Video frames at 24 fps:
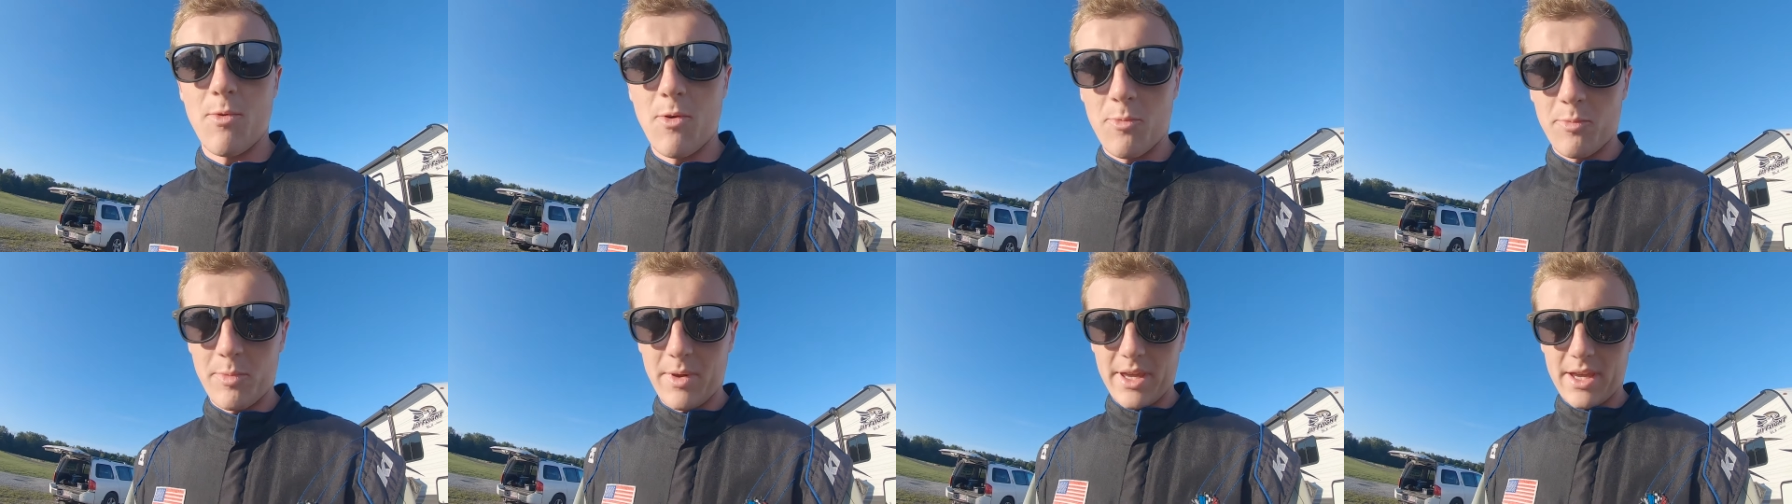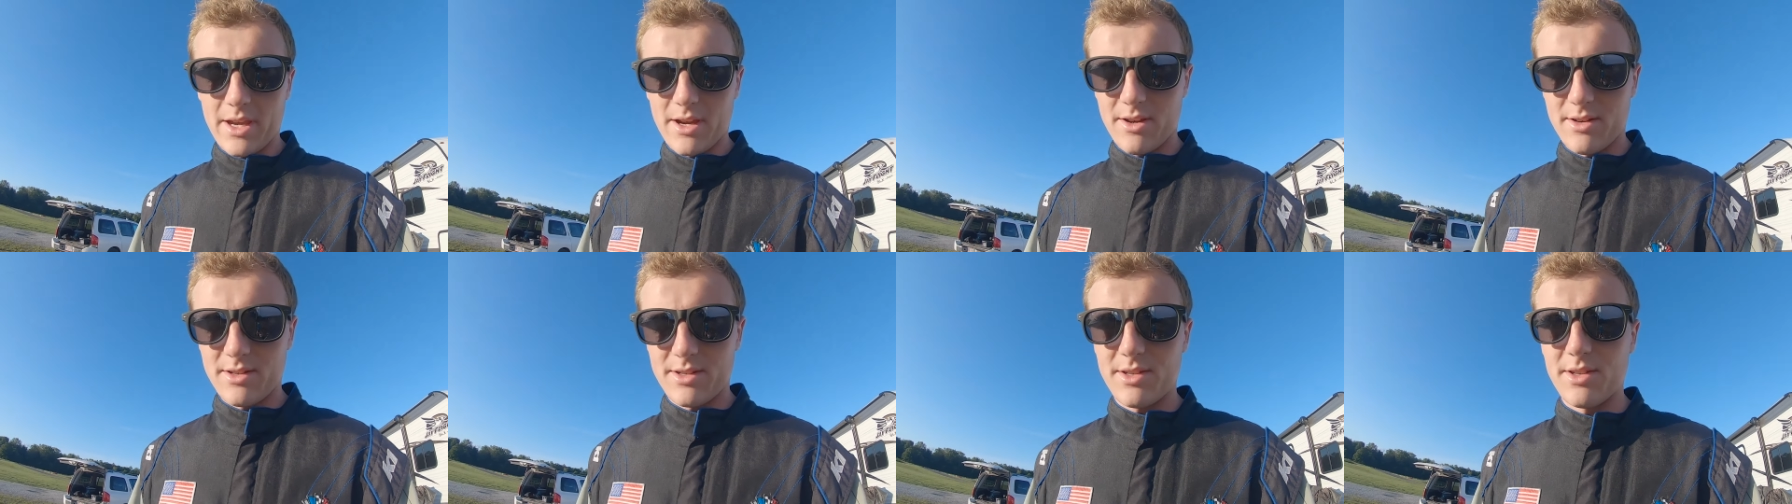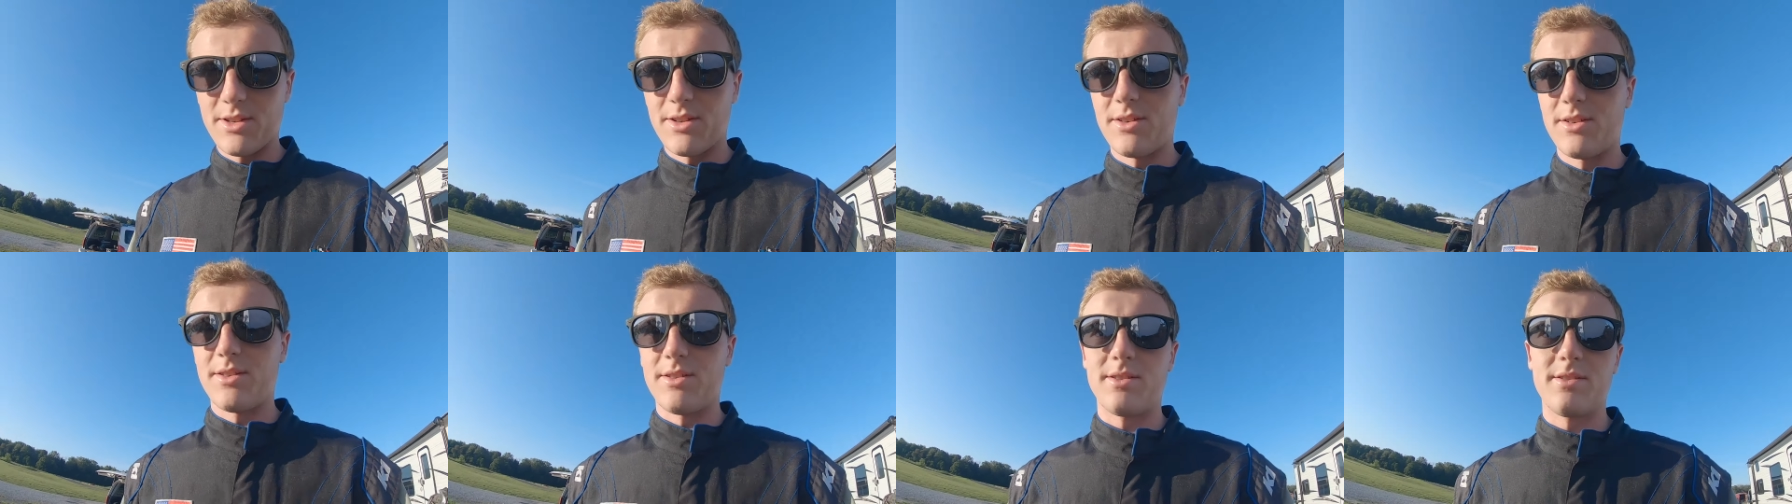won't be here
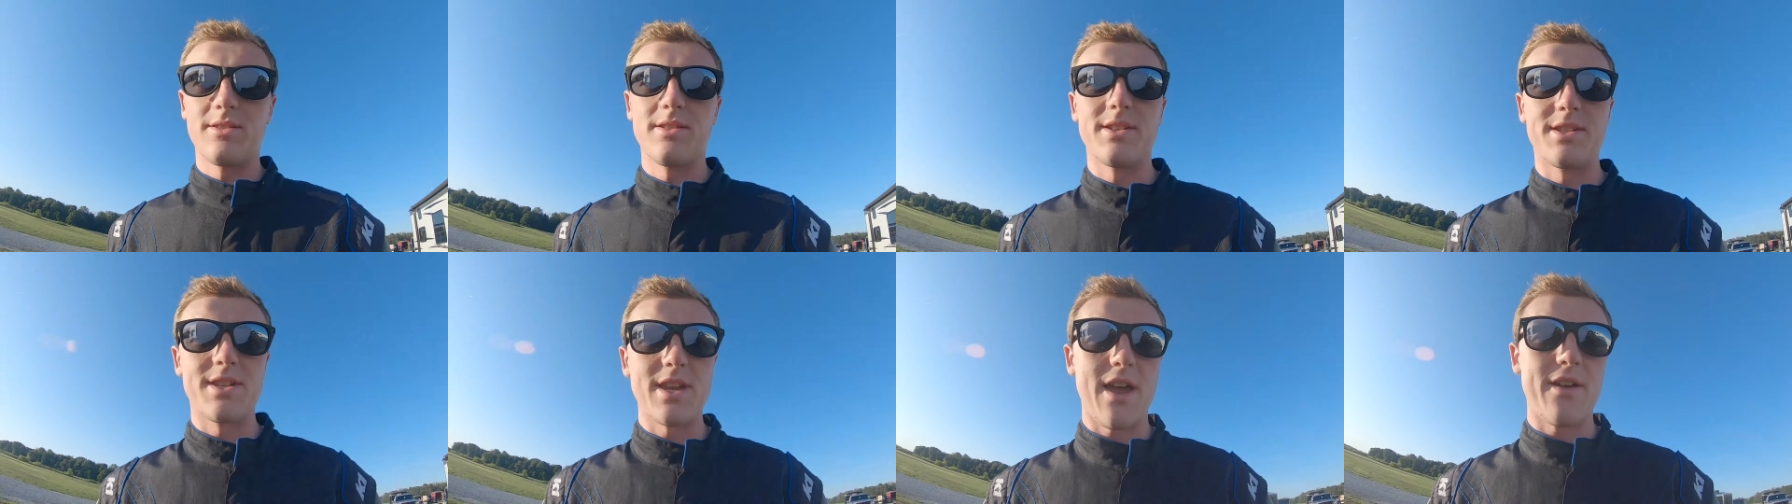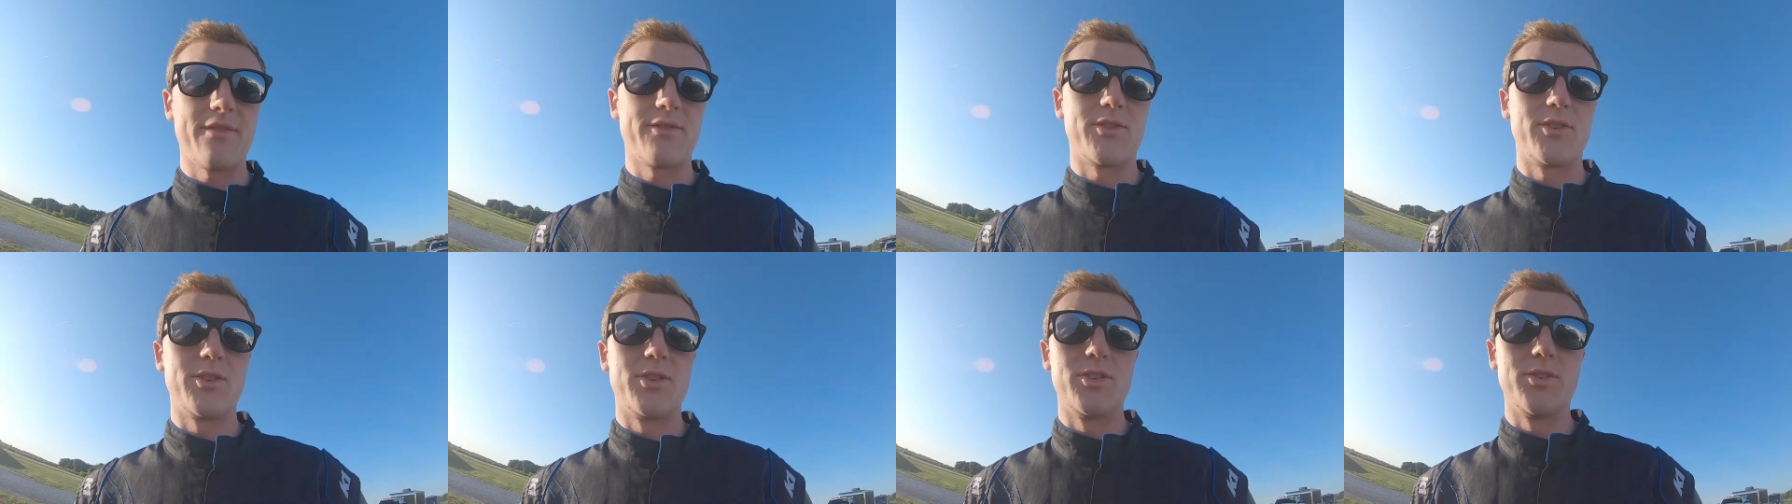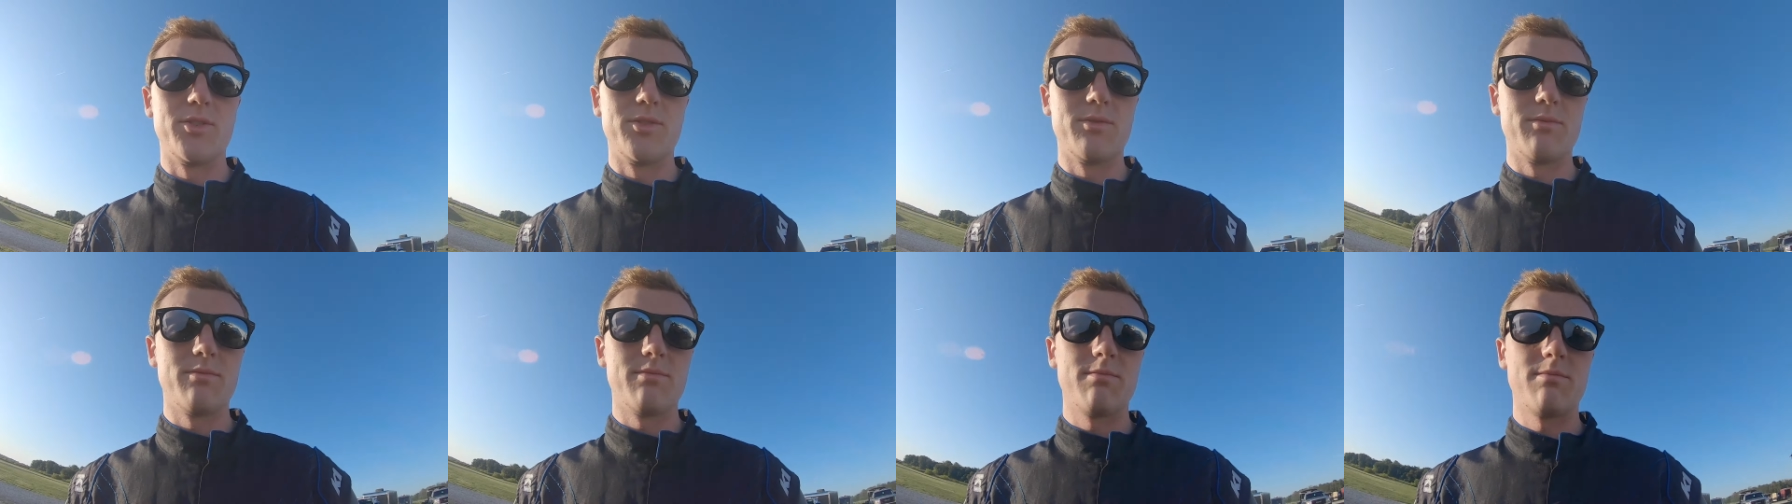until this
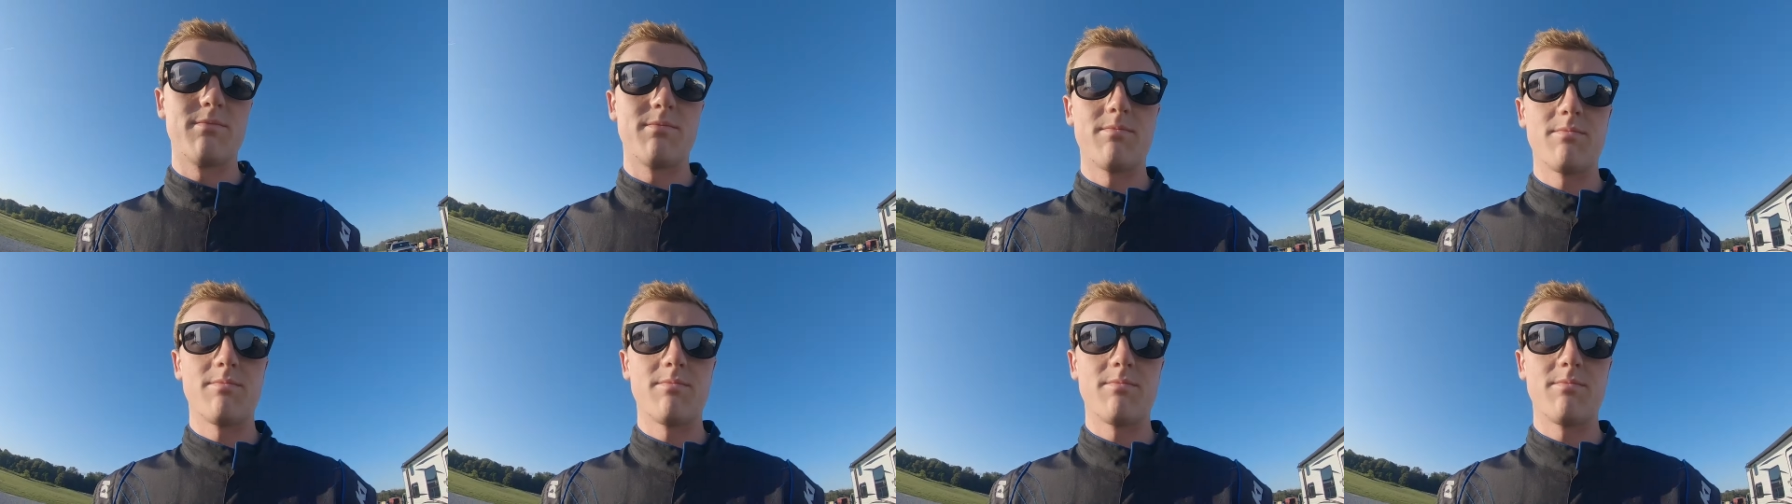afternoon,